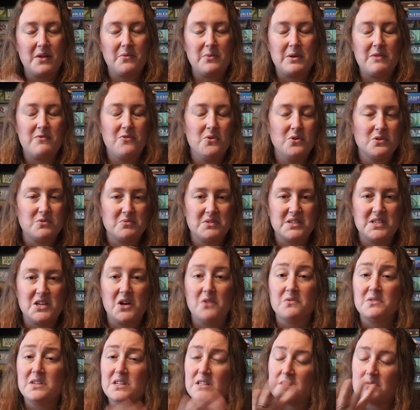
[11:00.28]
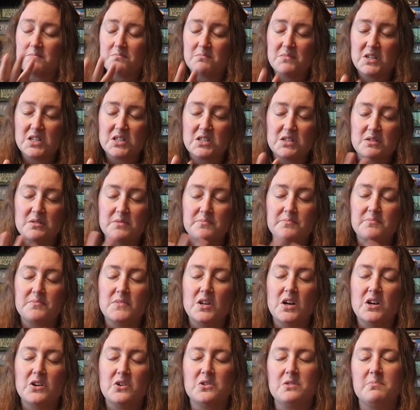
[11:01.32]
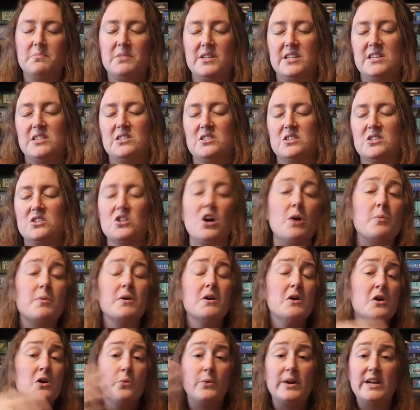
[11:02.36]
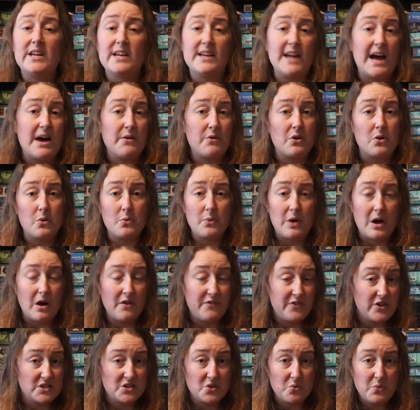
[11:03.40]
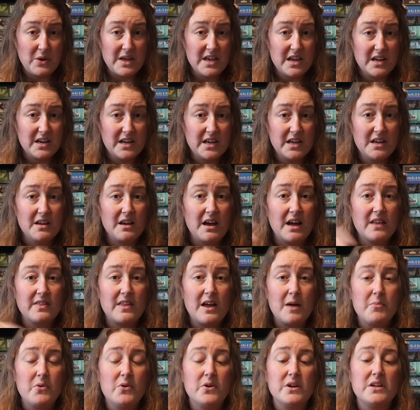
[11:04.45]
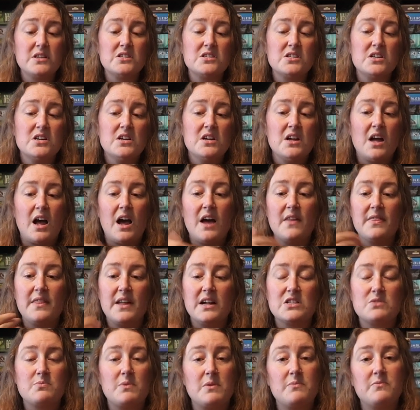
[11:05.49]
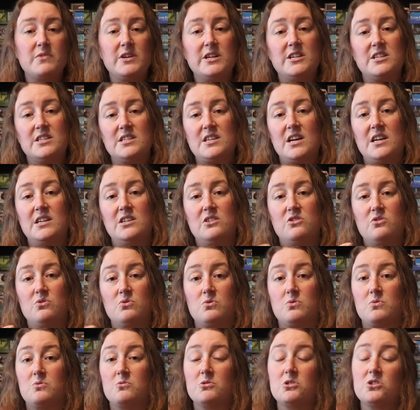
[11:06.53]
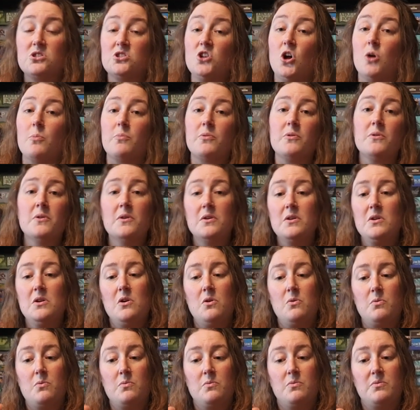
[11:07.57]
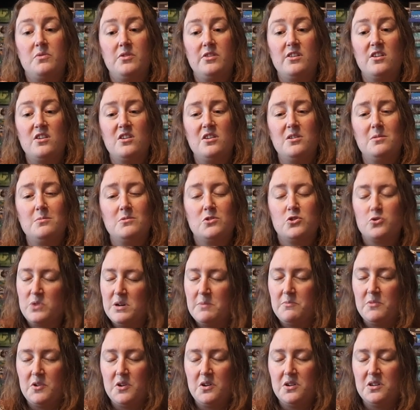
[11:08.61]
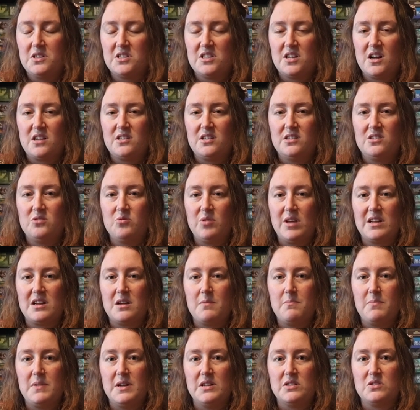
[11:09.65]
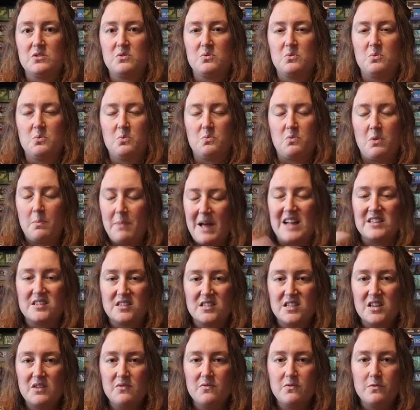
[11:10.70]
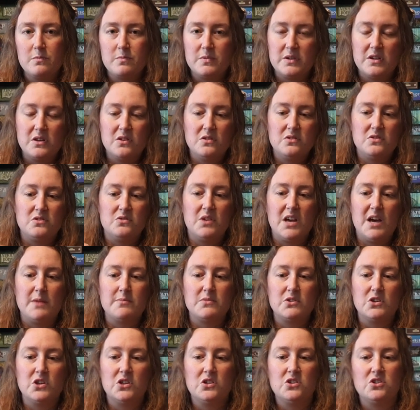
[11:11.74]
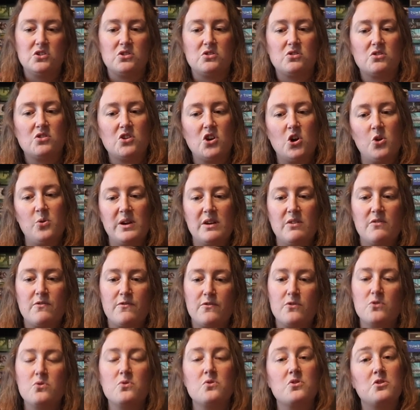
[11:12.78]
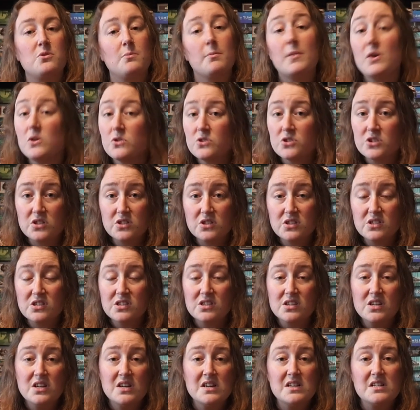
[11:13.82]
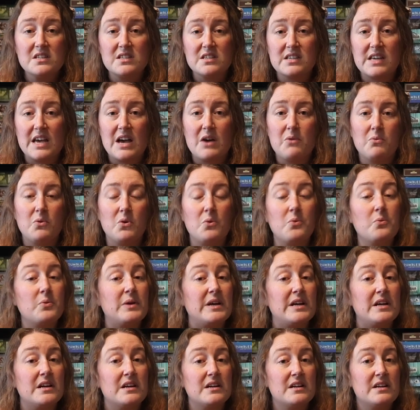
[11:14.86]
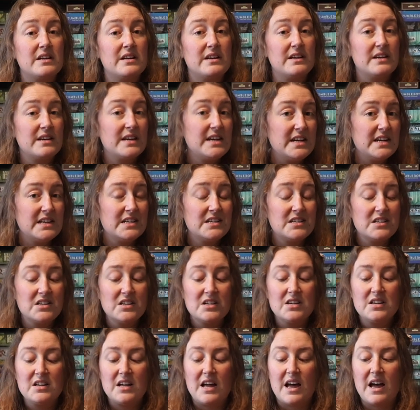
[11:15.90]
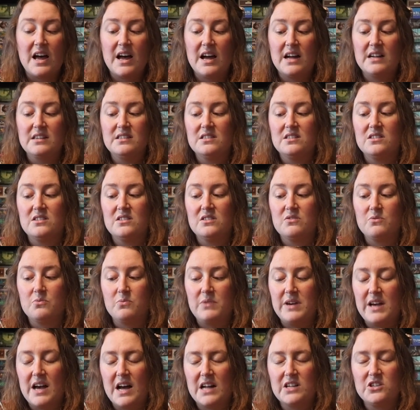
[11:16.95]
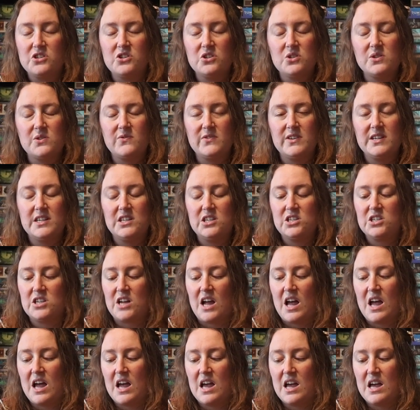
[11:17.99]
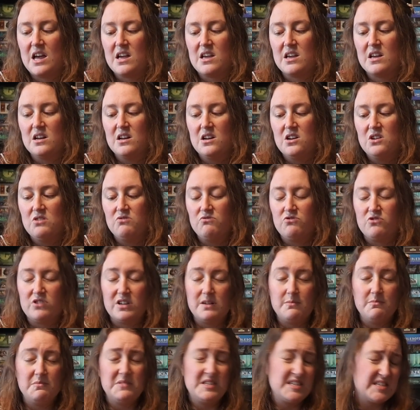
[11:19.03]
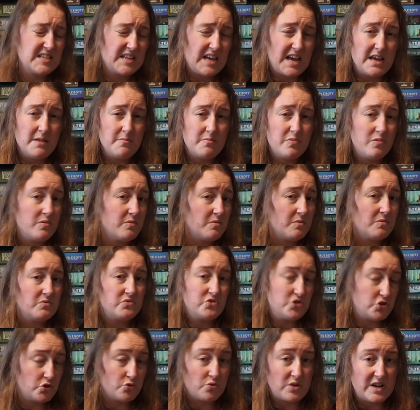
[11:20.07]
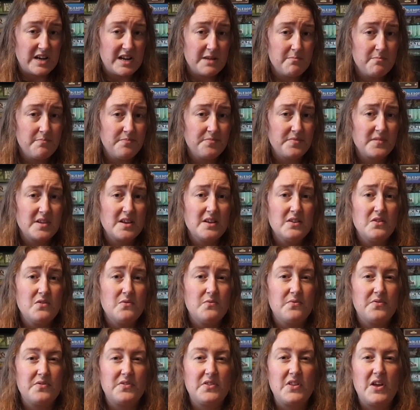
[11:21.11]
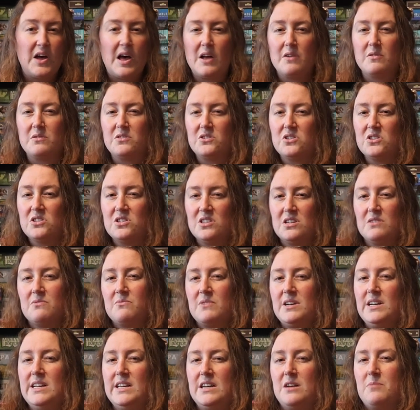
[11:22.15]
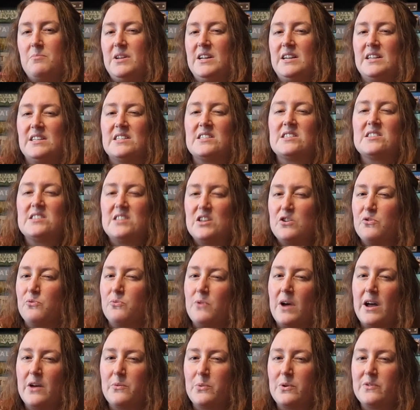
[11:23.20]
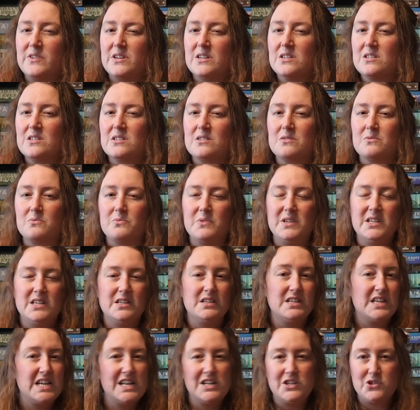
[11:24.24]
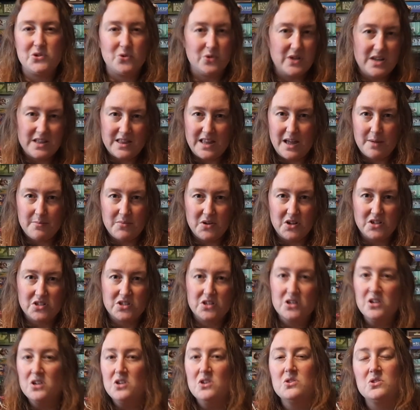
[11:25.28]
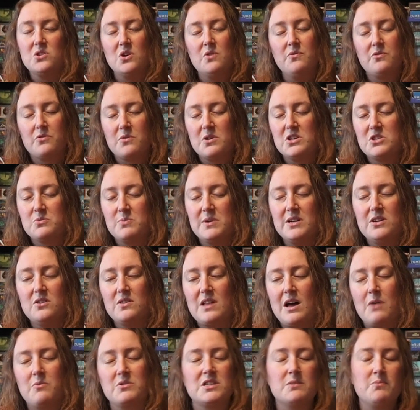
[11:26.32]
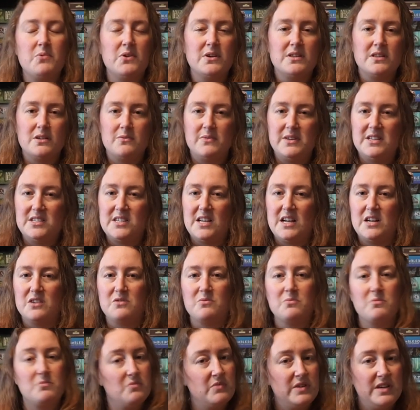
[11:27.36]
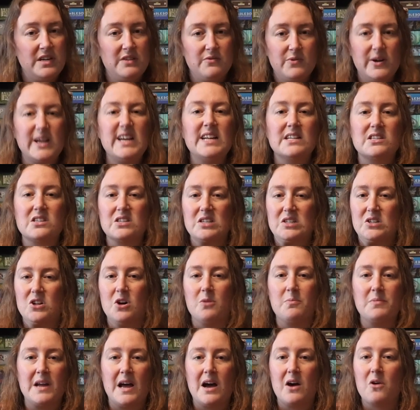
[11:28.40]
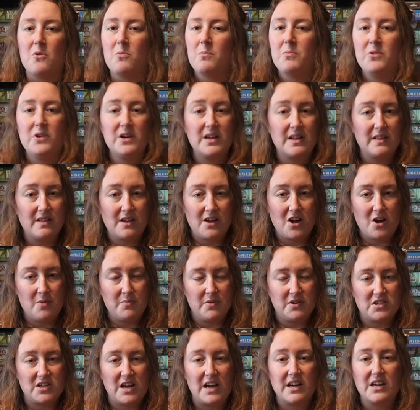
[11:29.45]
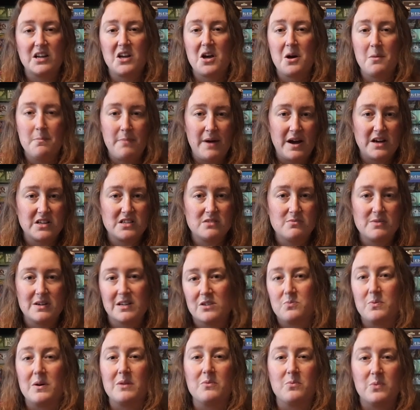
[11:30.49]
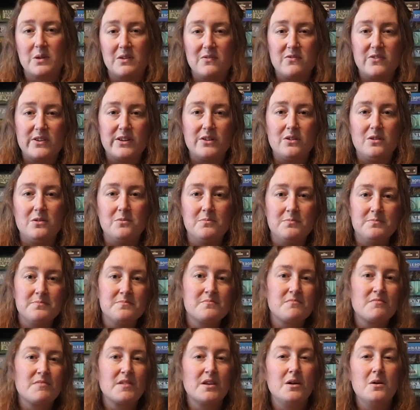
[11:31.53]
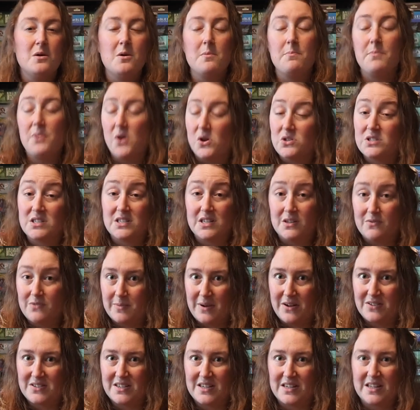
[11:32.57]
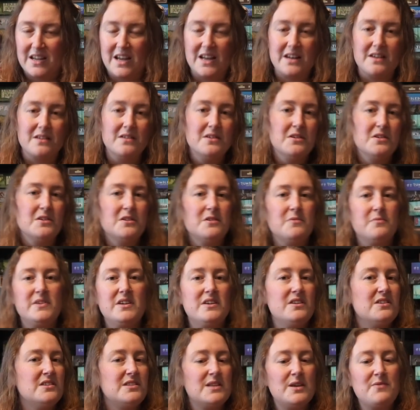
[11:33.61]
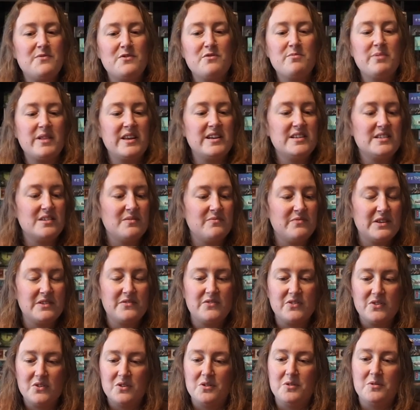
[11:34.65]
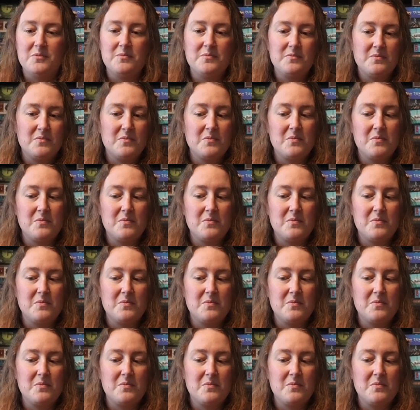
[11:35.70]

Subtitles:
and we thought to ourselves, that's a good place to stop. We did our first awakening at that point, and that's when we decided to stop. The dreamworld started to get a bit repetitive because you kept just going through the motions to get what we needed, and we had just finished a dreamscape dream that just didn't really completely sit right with us. We didn't enjoy it that much. So for us, we knew that was the point that we said, we need to stop now, put it in the cupboard and come back to it when we feel positive about it again. Because if you play something for,